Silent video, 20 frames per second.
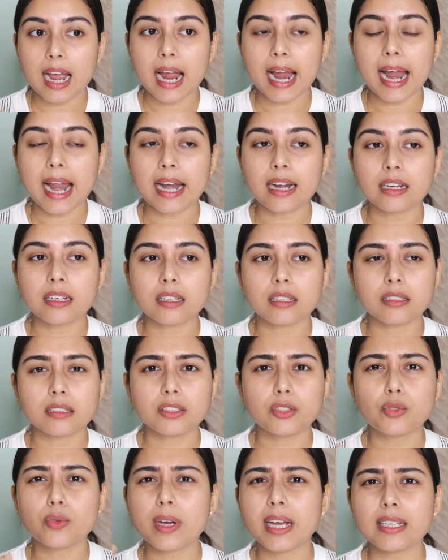And
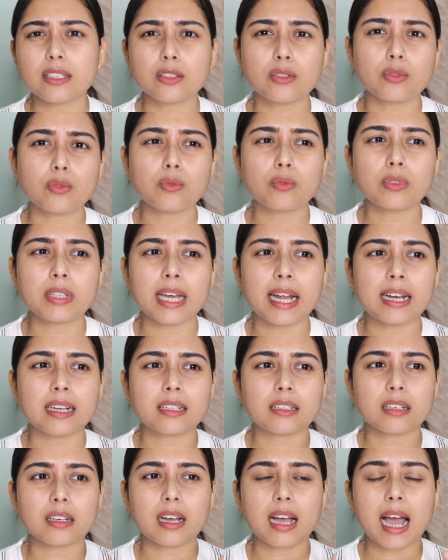you guys know
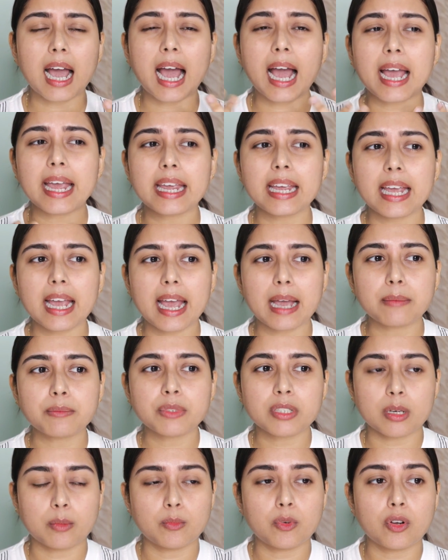that I am
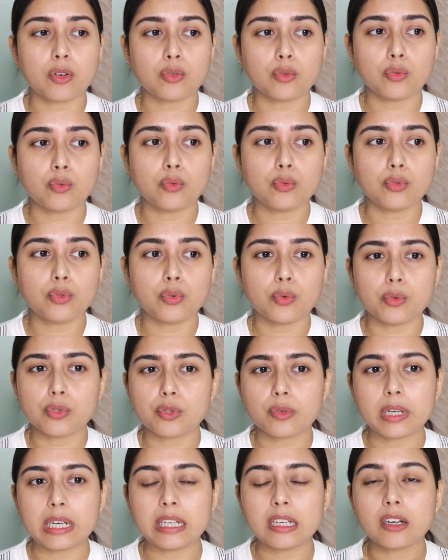someone who
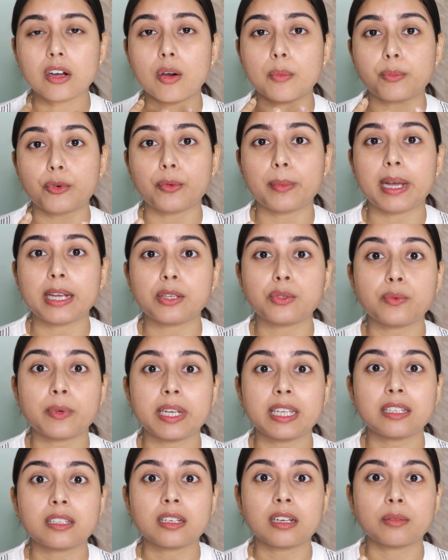don't really compromise
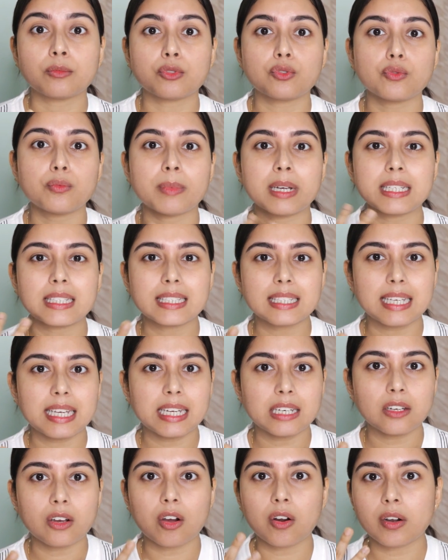when it comes to my
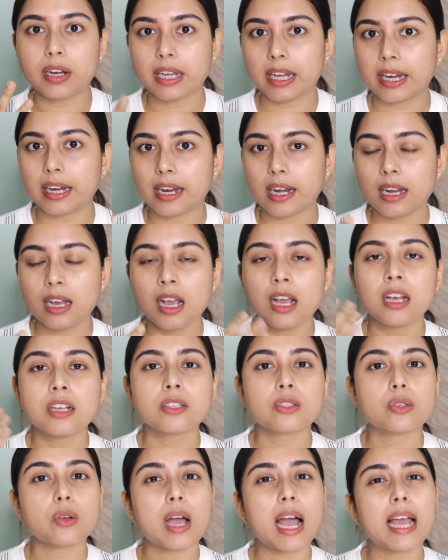skin or hair.
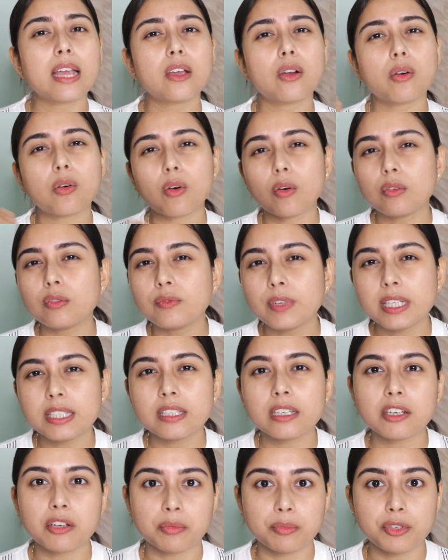So I
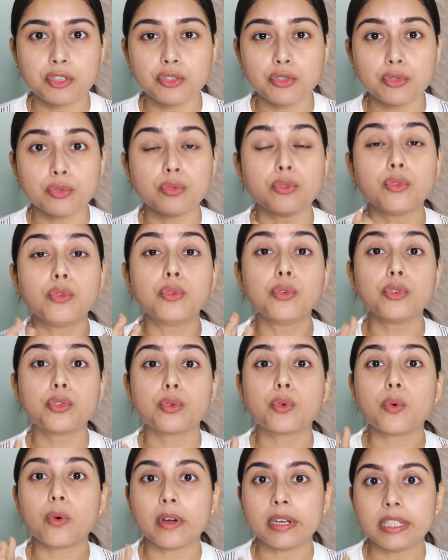always recommend you
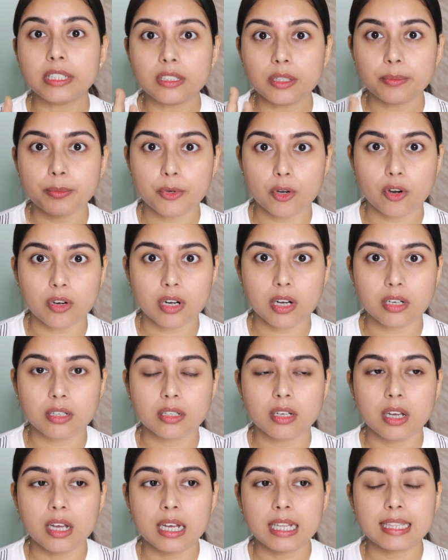good quality
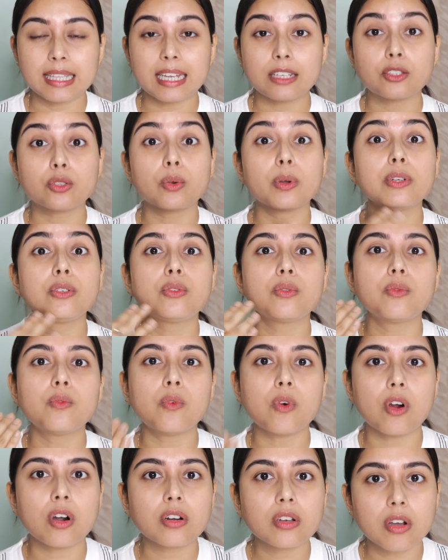product that's going to
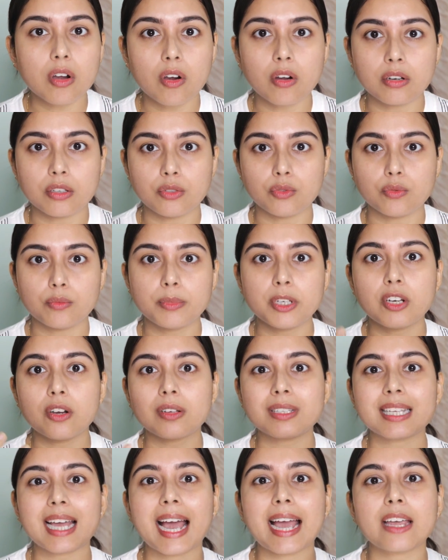work on you,
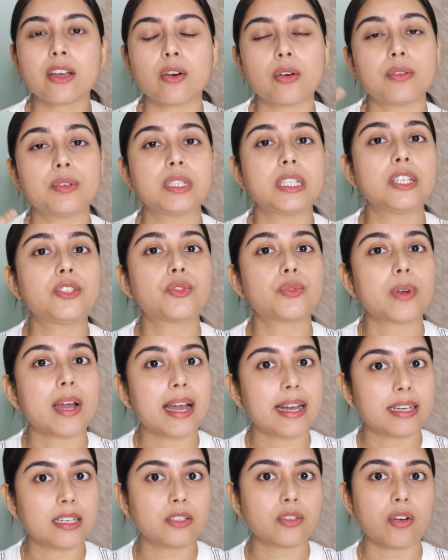because I already
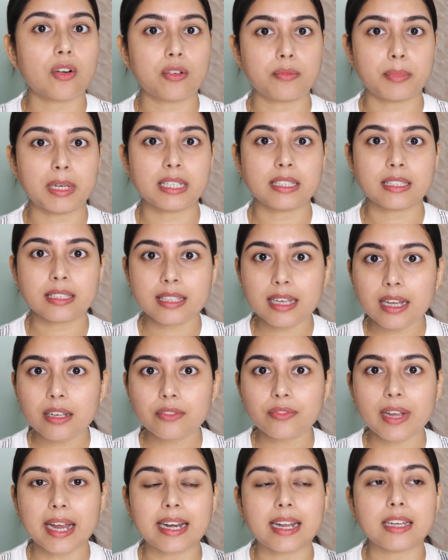tried it on
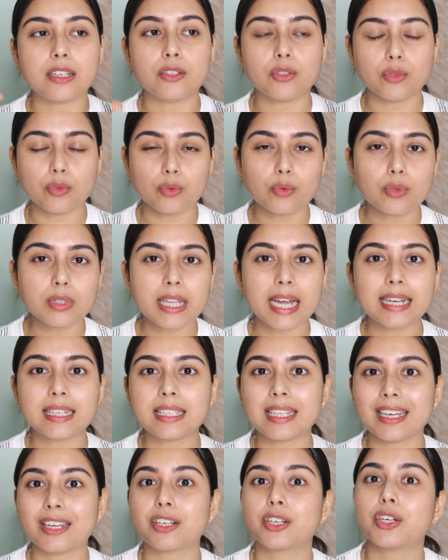myself and I know
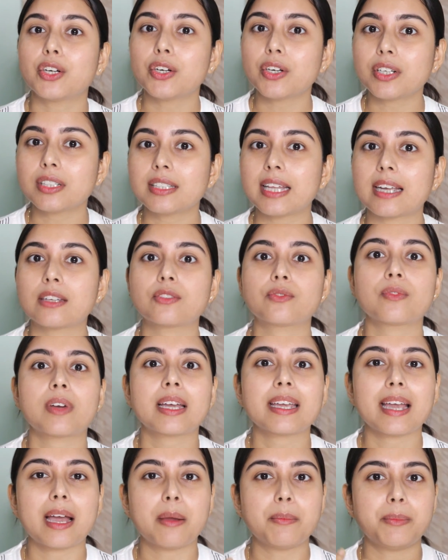that they're good. That's
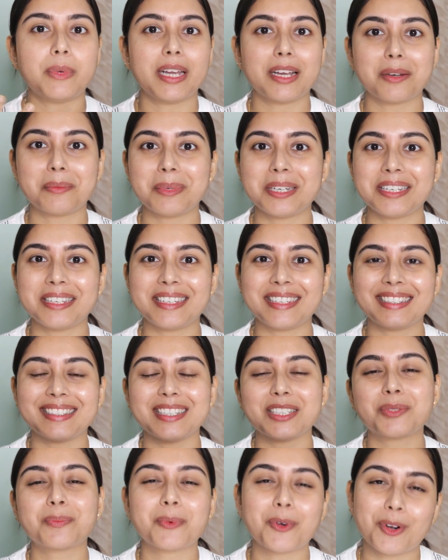why I'm recommending
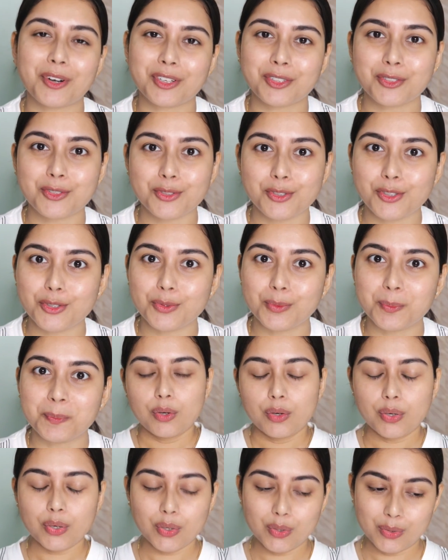these products to you.
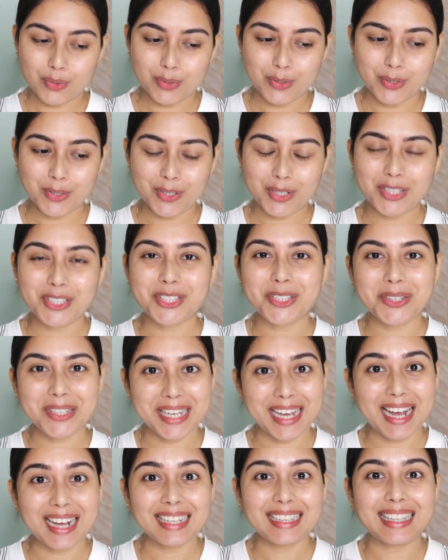Whew. So
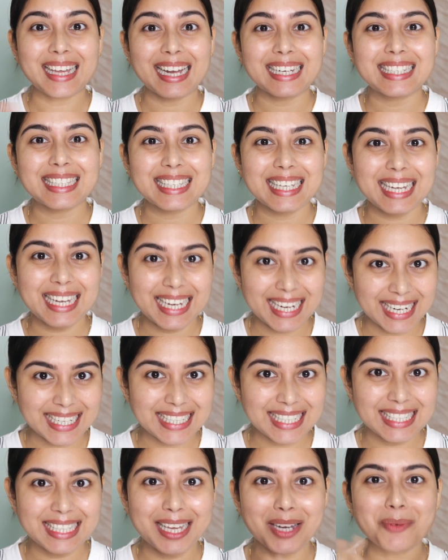yeah, that's
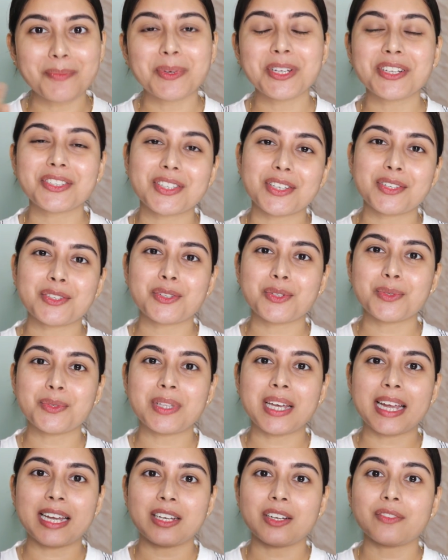it. That brings us to
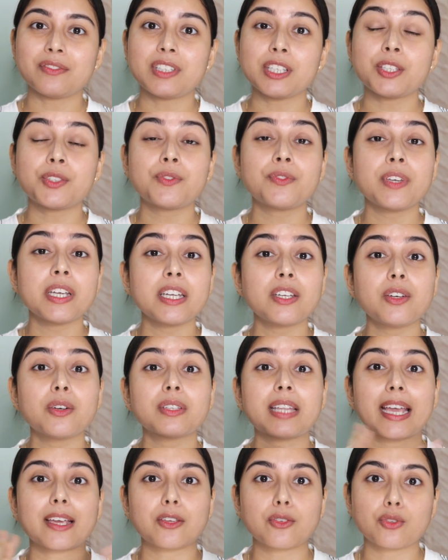the end of this video.
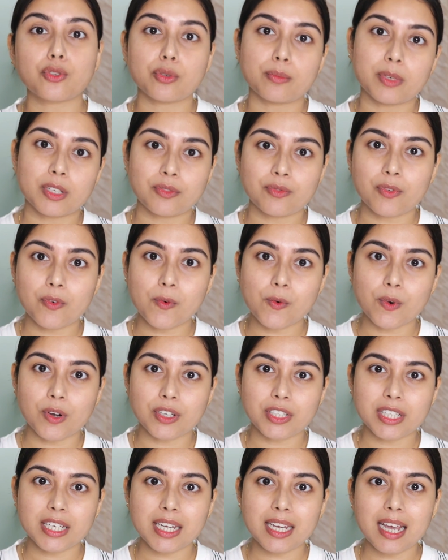Thank you so much for
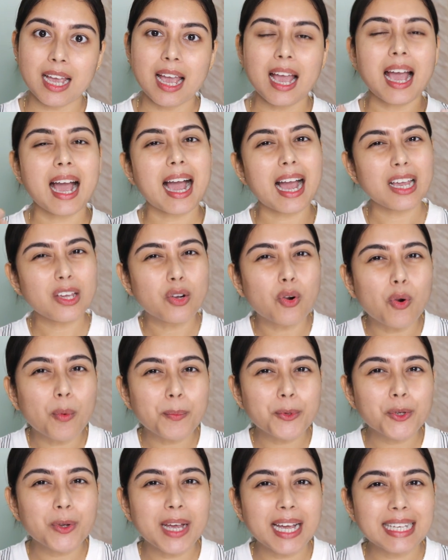watching. I
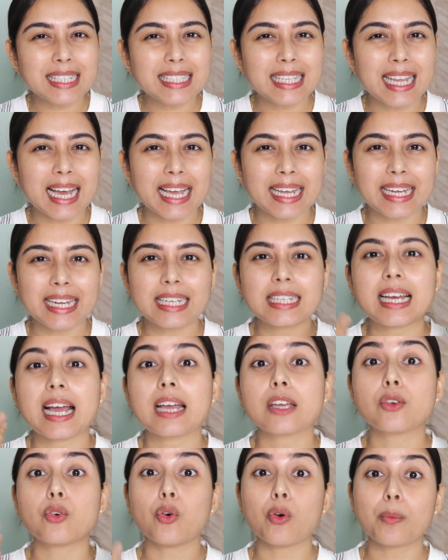hope you guys like it.
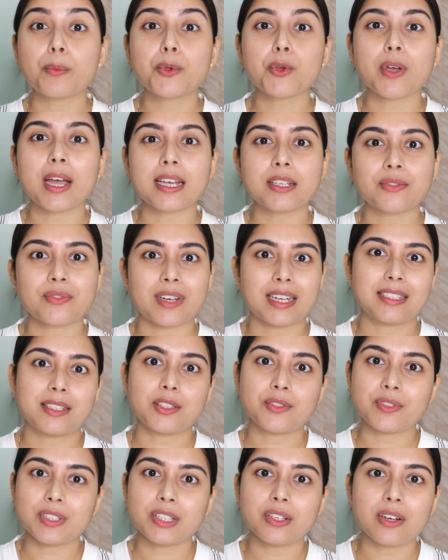I hope you guys find
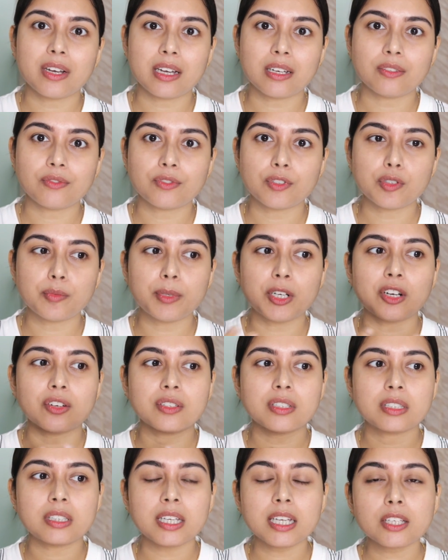this video helpful,
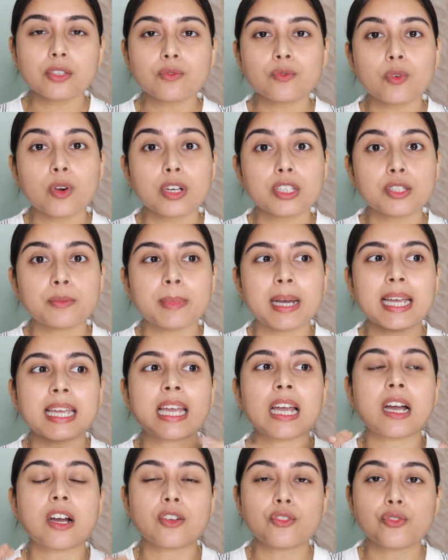because this was
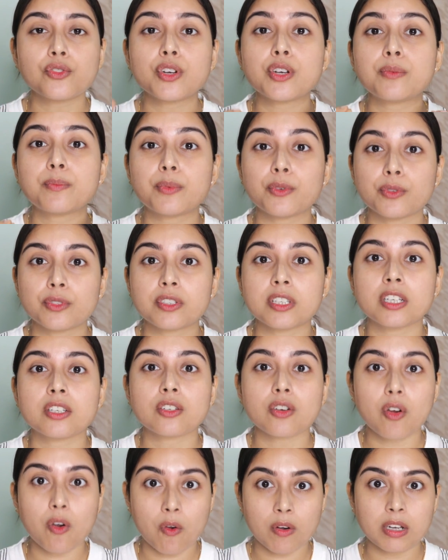my
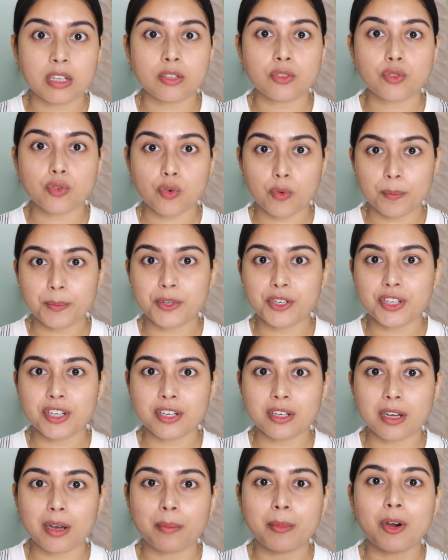100% honest
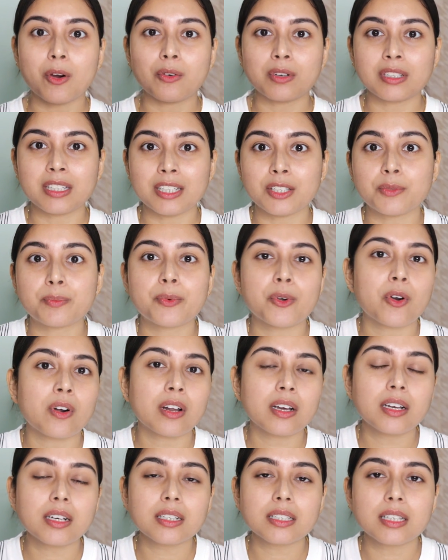opinion about these
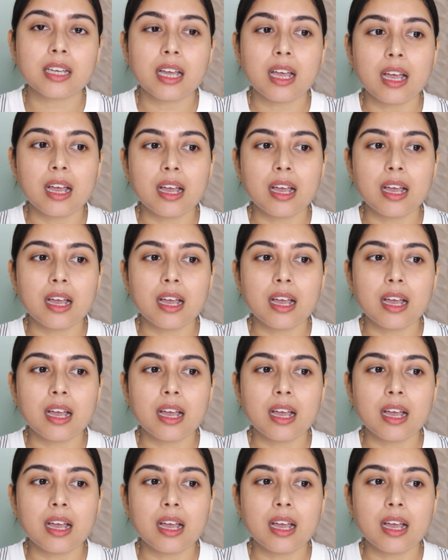products.